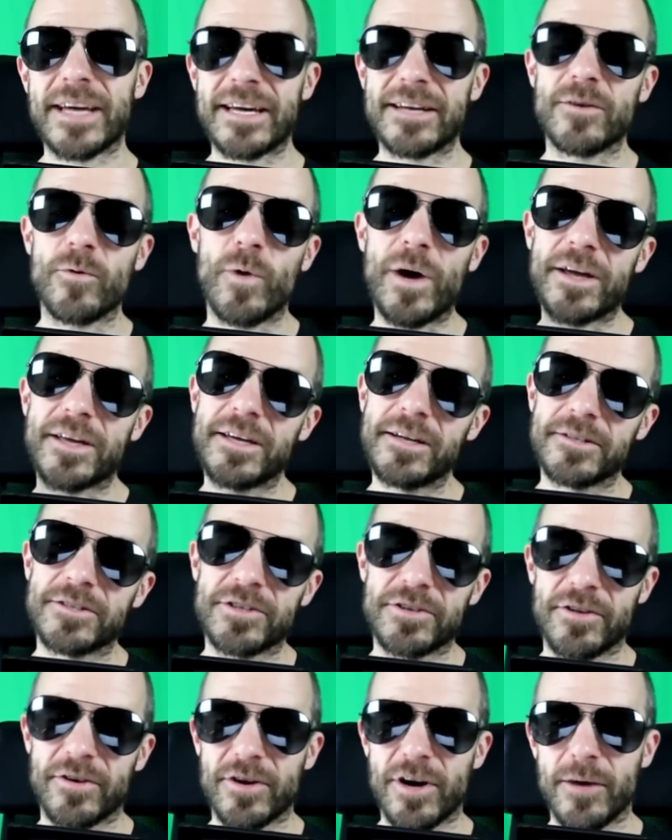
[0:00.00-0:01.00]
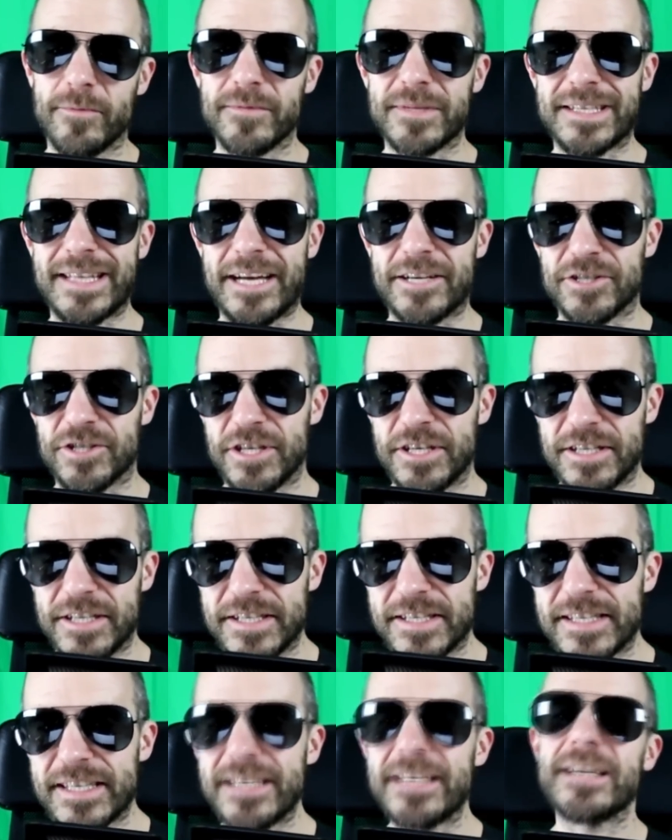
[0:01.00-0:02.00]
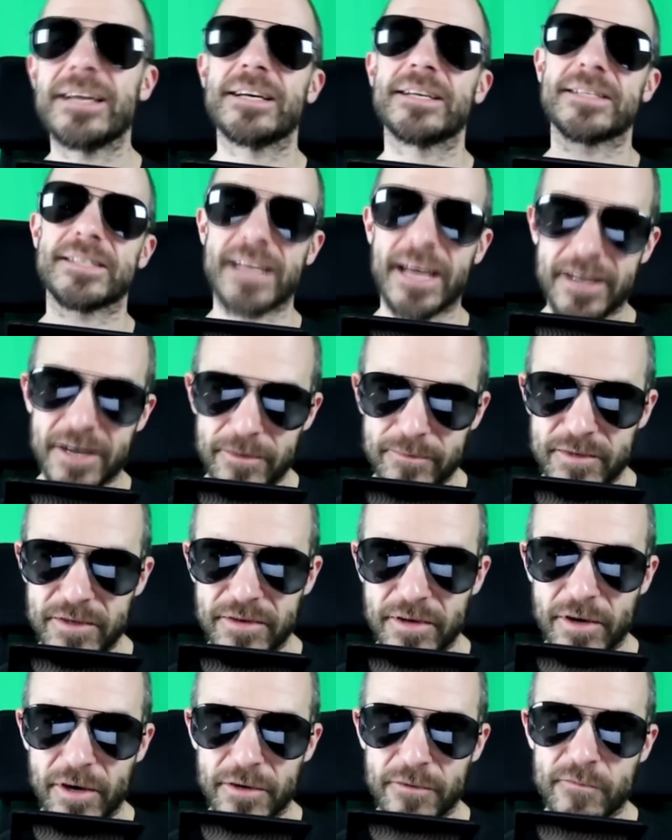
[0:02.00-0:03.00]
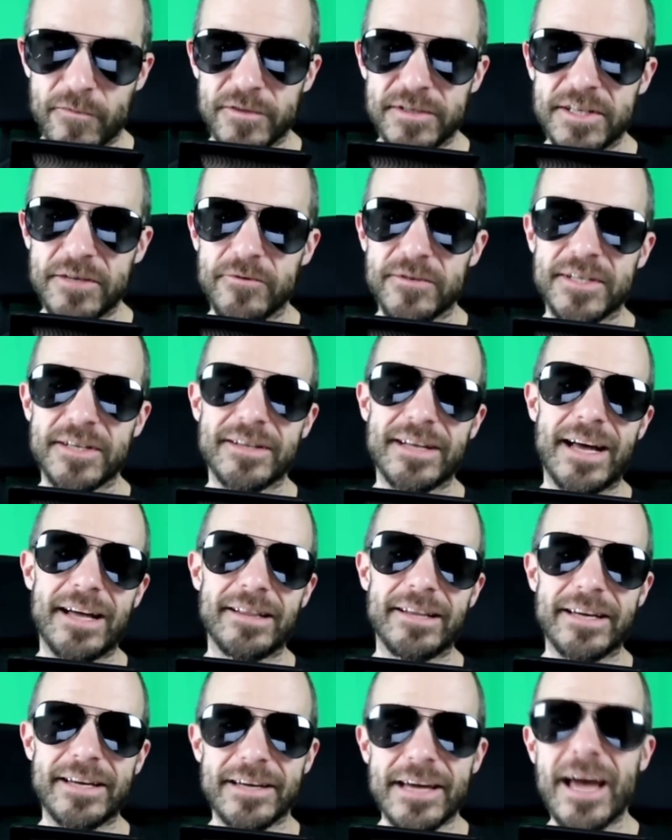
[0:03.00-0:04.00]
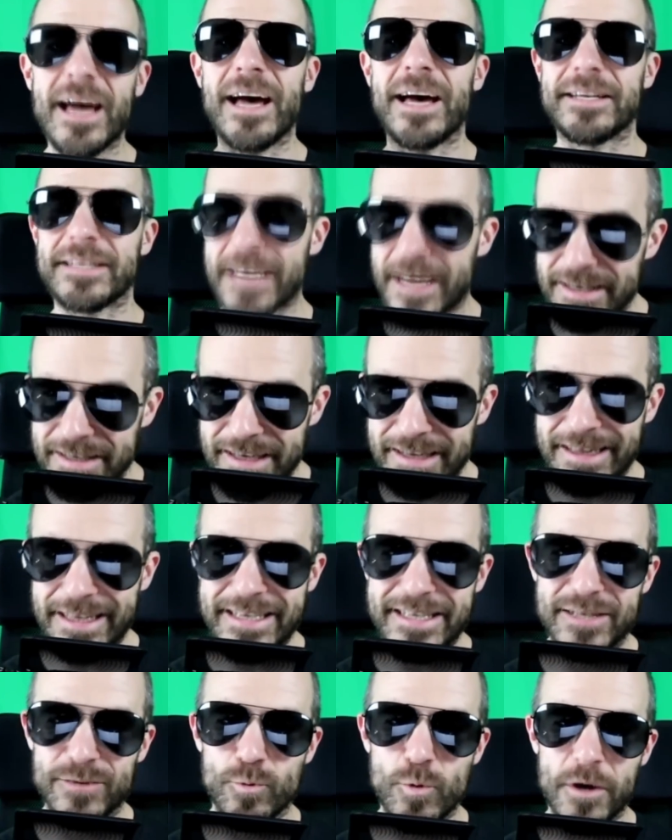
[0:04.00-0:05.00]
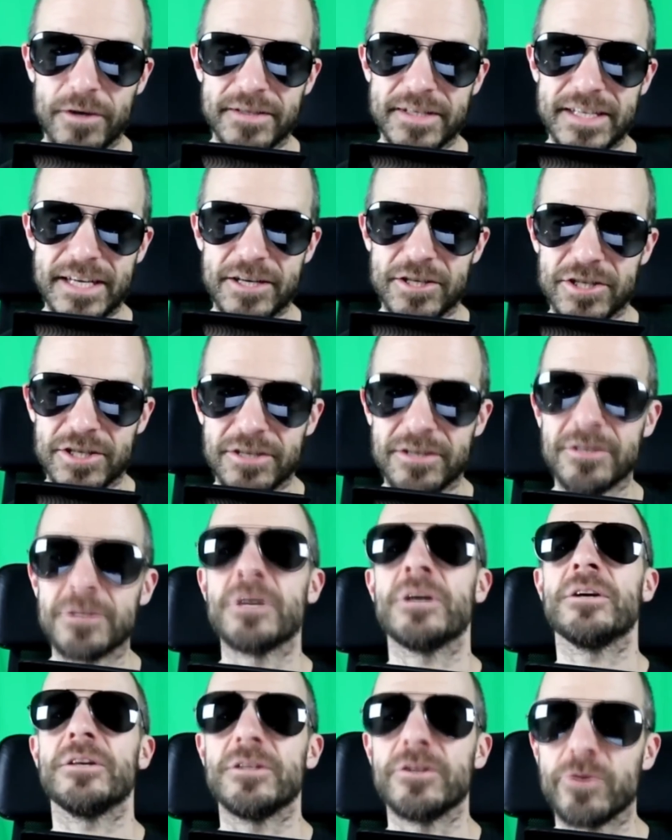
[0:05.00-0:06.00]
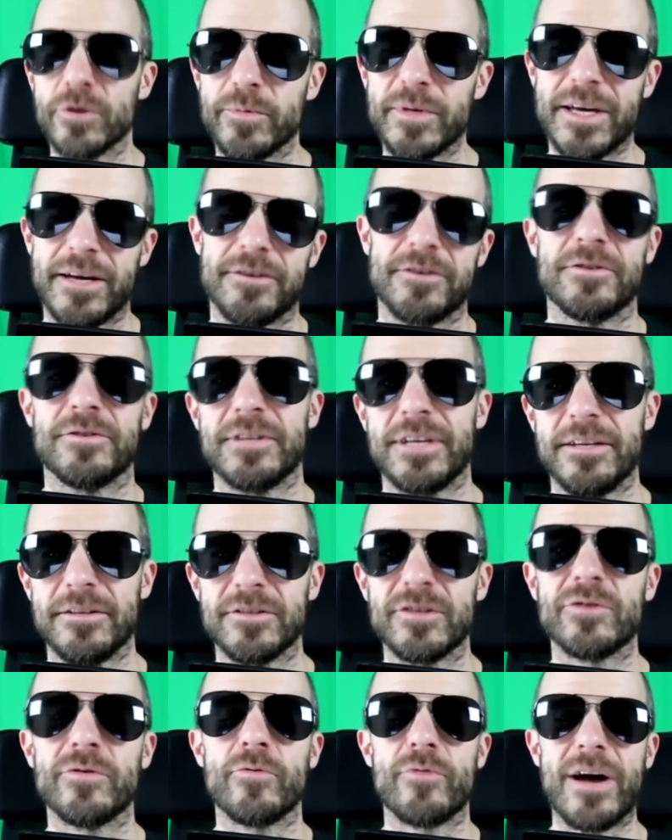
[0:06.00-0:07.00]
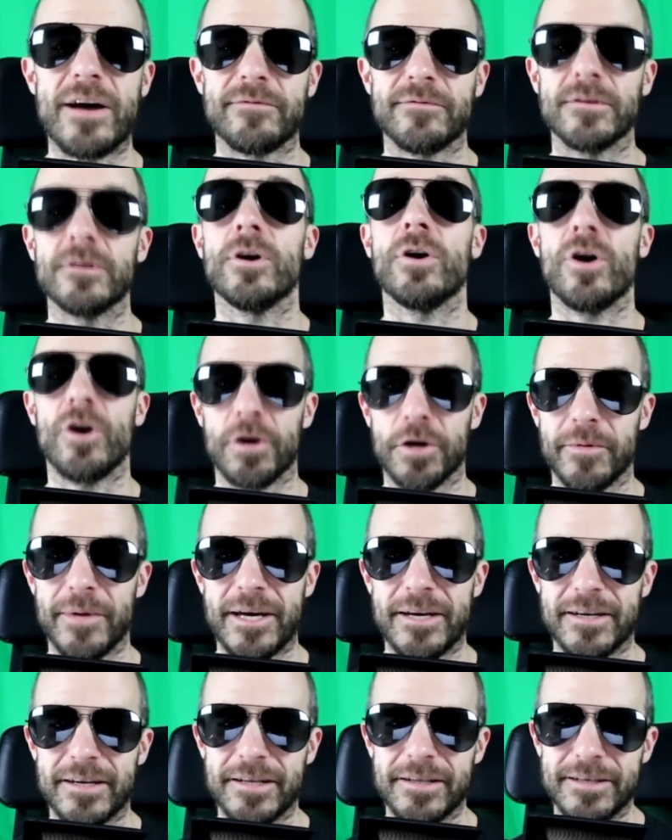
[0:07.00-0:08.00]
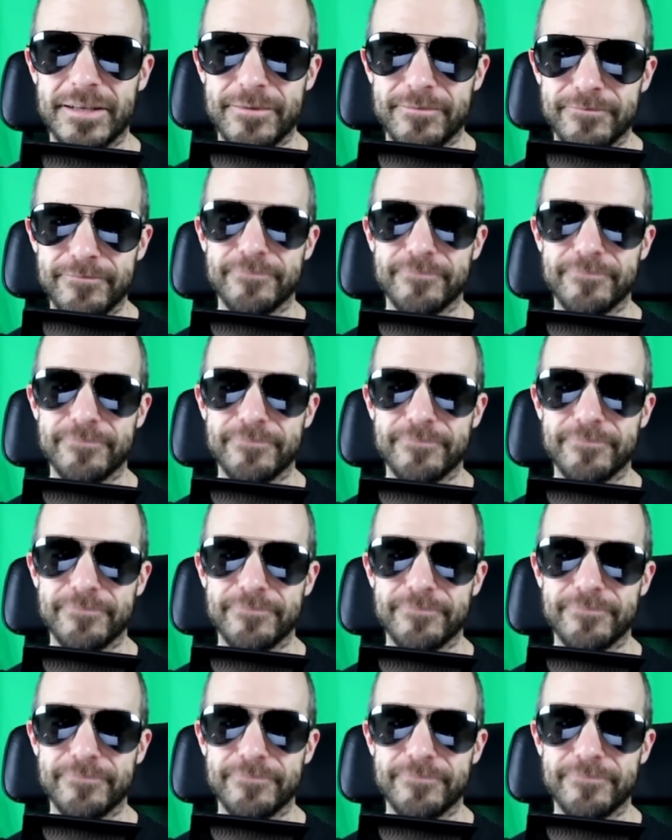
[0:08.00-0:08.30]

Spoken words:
again, yculture.com/GTC, sign up to the conference using that link, attend at least one session, you'll be entered into the raffle automatically.